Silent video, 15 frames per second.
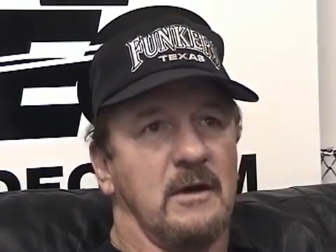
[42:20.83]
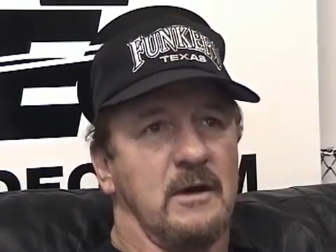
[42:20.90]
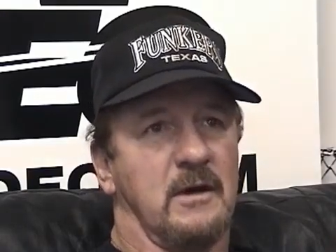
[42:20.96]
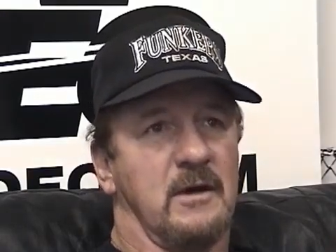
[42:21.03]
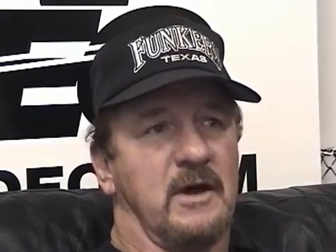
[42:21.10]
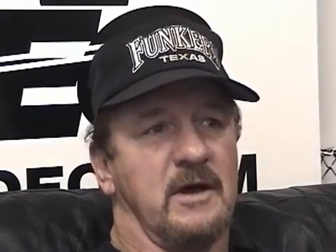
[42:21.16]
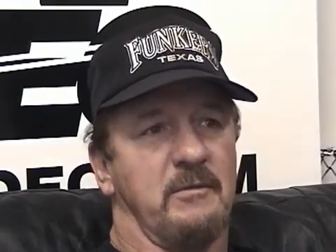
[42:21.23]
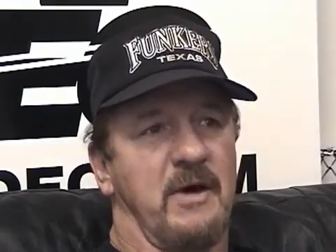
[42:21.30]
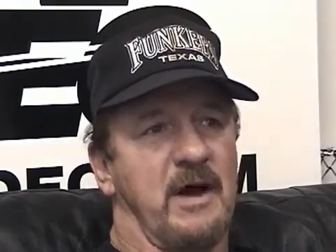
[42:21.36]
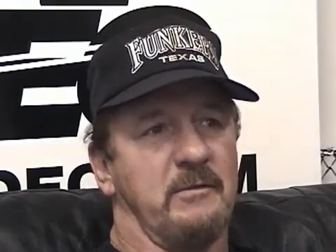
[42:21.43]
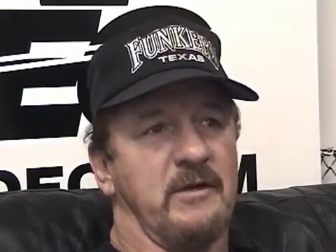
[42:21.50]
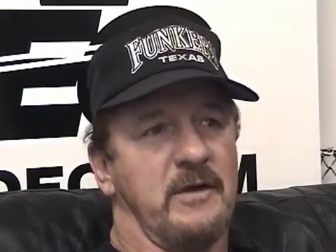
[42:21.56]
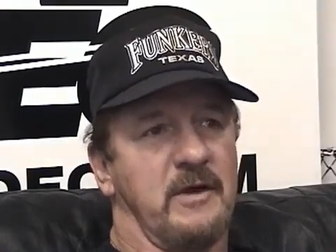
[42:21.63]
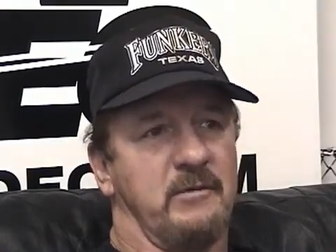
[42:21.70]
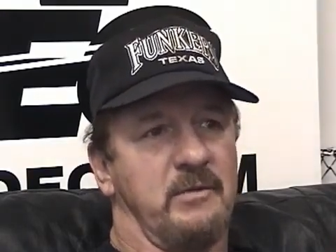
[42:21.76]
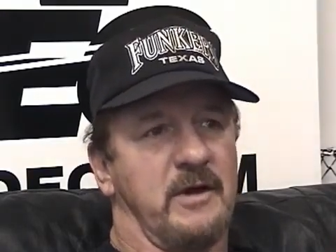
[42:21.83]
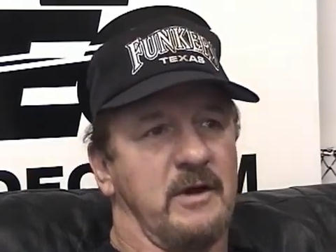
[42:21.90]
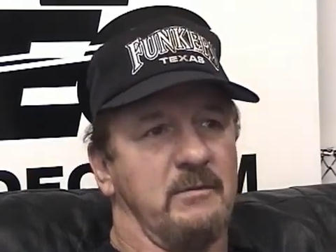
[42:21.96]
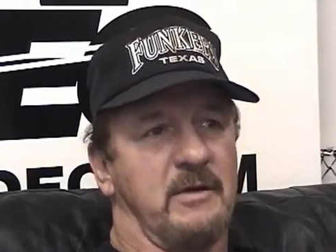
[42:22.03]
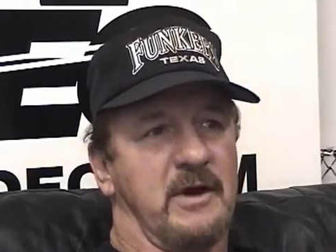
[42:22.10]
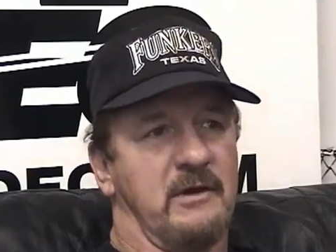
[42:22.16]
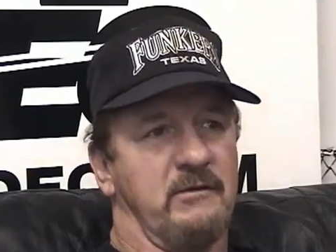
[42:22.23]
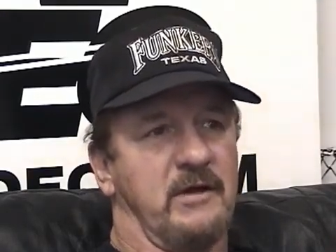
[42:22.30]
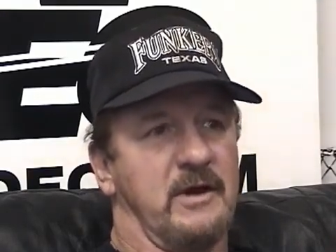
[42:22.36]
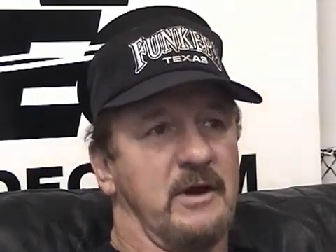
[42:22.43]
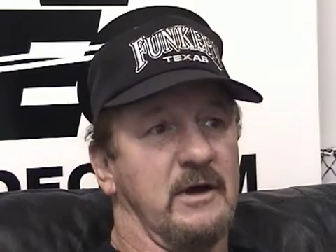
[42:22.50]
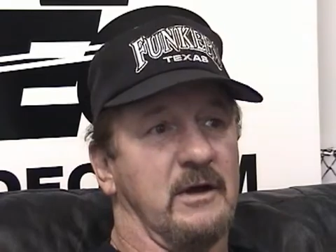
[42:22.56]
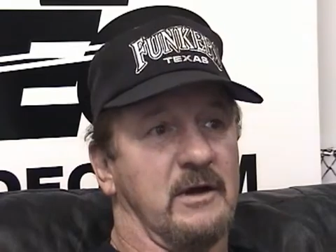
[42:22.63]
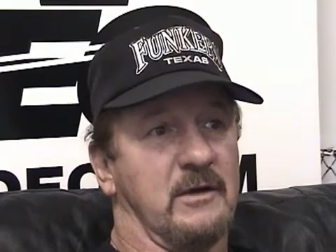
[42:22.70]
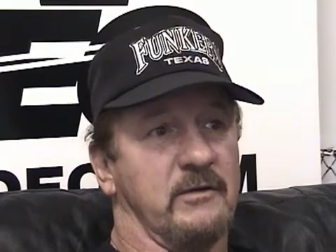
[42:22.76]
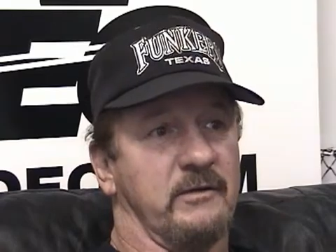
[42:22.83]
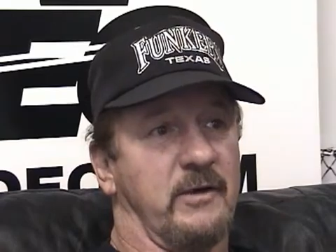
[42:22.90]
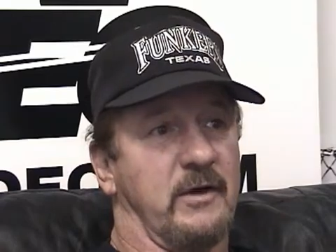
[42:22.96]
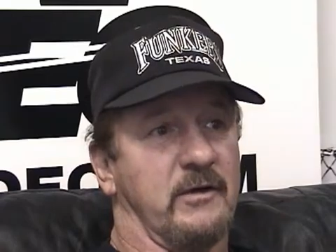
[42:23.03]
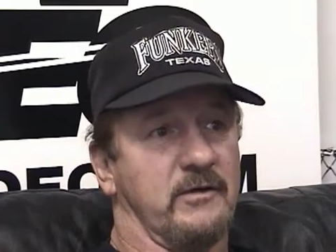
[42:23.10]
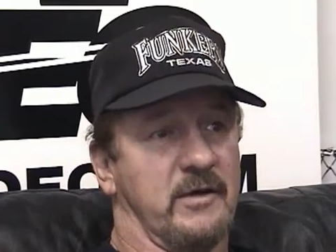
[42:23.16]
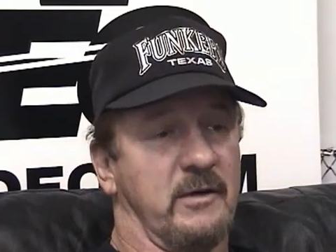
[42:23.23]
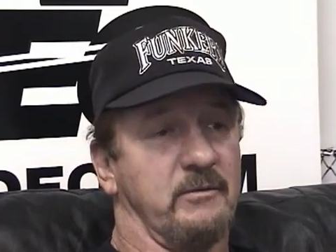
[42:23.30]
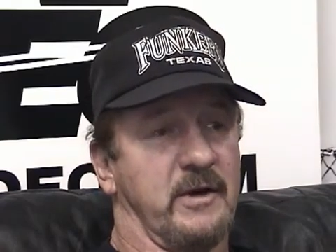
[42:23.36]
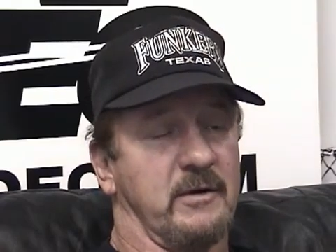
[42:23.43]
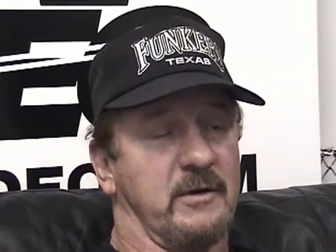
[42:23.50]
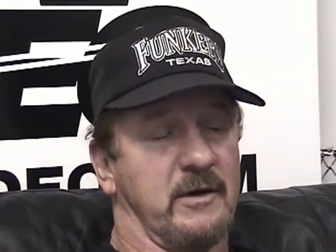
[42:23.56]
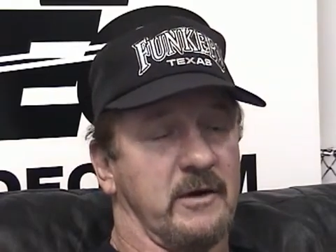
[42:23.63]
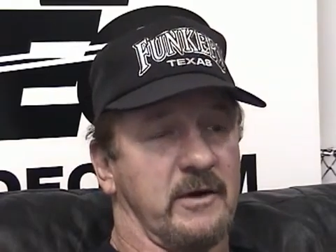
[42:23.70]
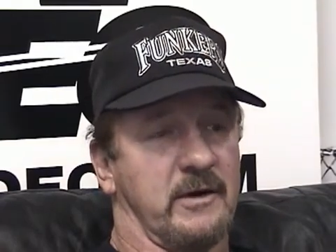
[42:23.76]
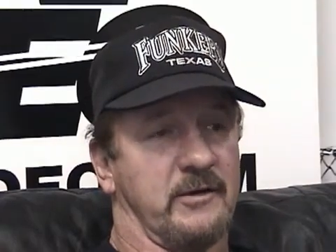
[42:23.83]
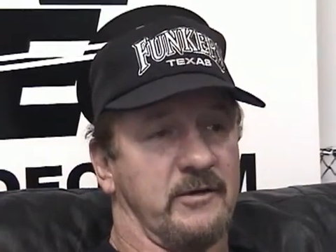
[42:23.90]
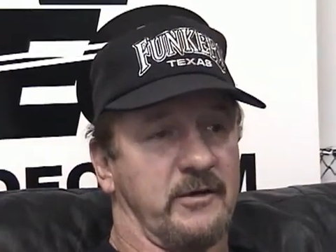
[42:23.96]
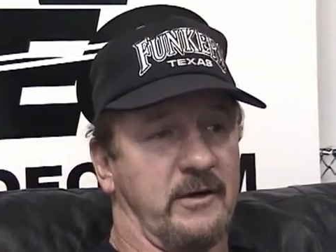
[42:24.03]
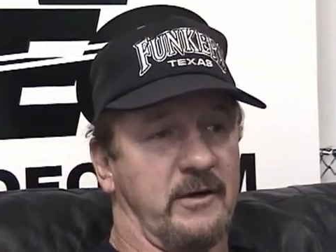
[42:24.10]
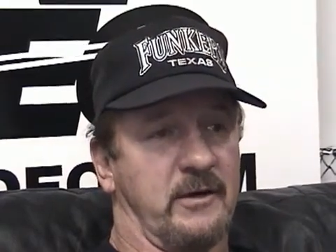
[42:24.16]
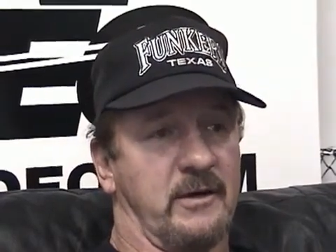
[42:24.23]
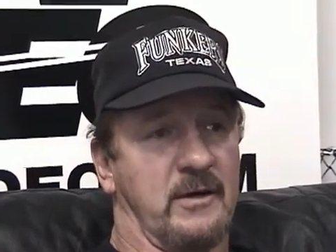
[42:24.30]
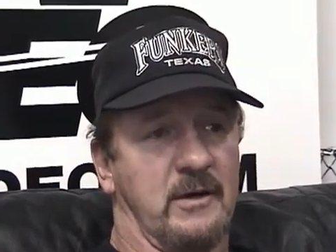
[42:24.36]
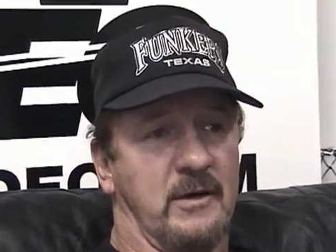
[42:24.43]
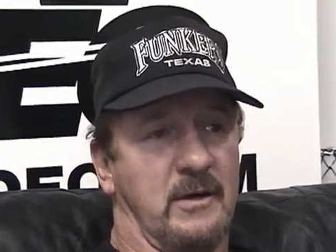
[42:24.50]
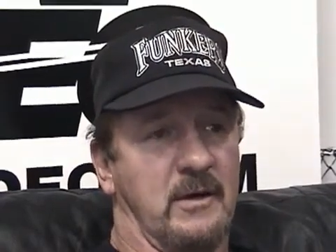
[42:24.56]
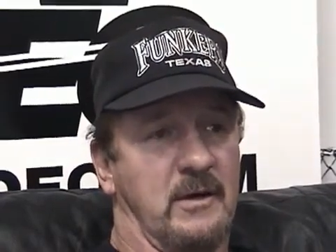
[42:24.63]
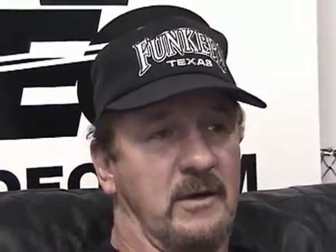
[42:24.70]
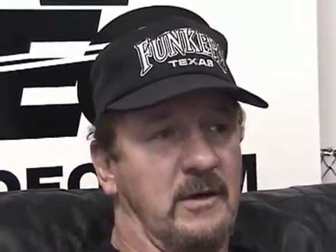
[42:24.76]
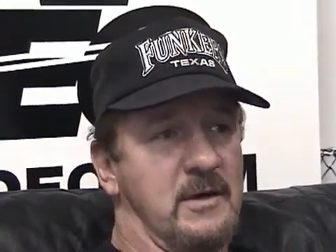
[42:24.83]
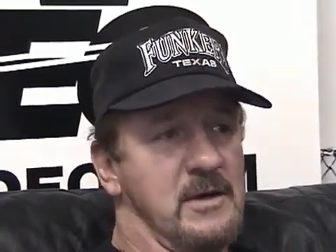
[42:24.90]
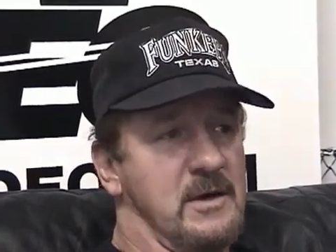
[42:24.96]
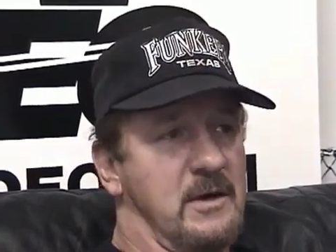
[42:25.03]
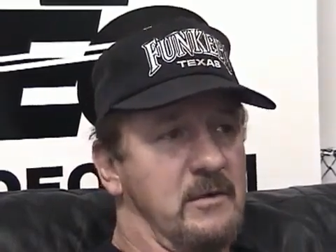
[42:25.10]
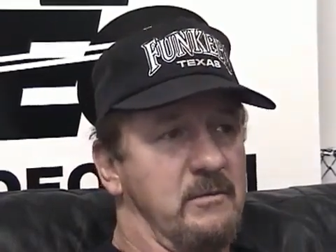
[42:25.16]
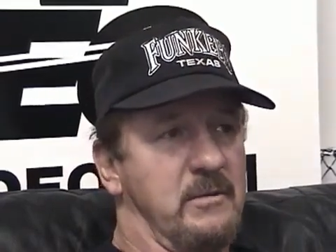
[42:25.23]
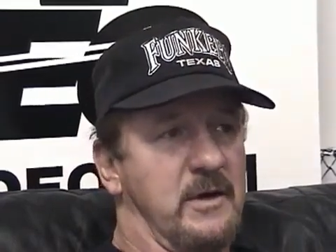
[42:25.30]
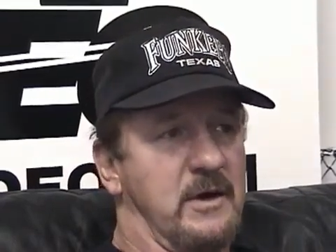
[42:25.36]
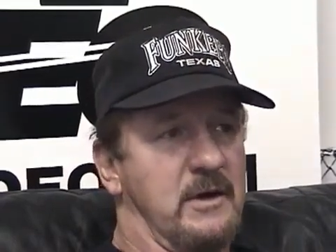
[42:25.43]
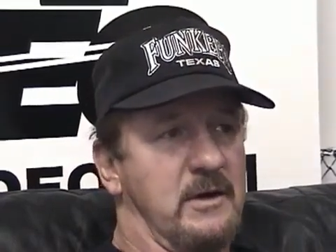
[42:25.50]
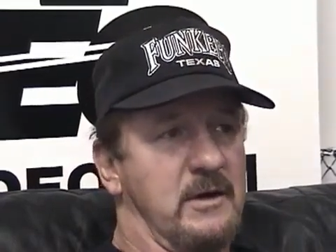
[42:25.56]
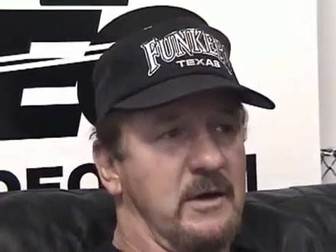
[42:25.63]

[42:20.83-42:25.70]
he might be the epitome of a heel as far as some people are concerned. But